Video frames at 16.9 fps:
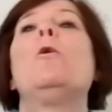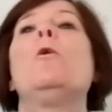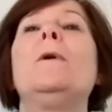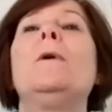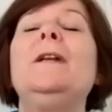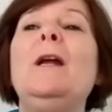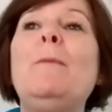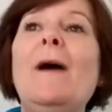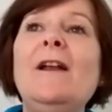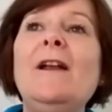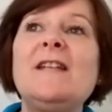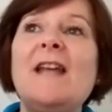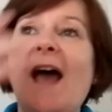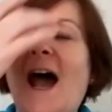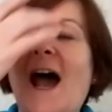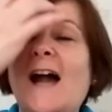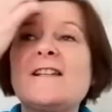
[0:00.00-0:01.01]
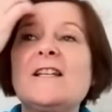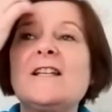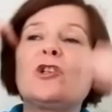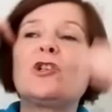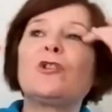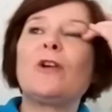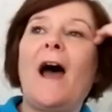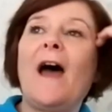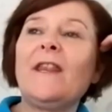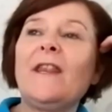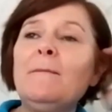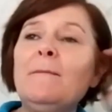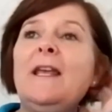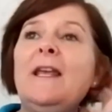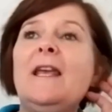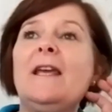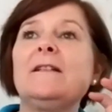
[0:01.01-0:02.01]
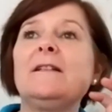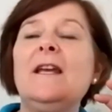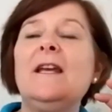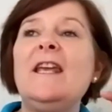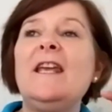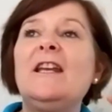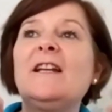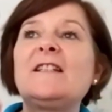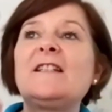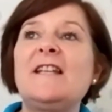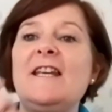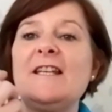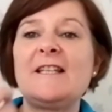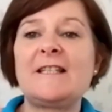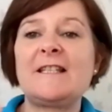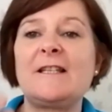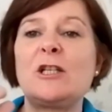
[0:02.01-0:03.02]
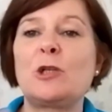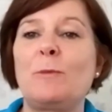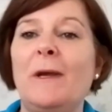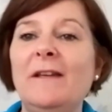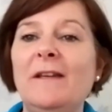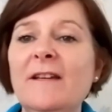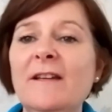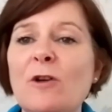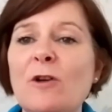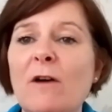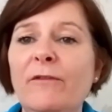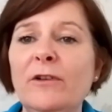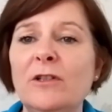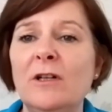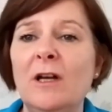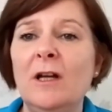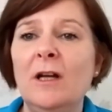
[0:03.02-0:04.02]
When he went to actually try them again, he could taste the sweetness of it.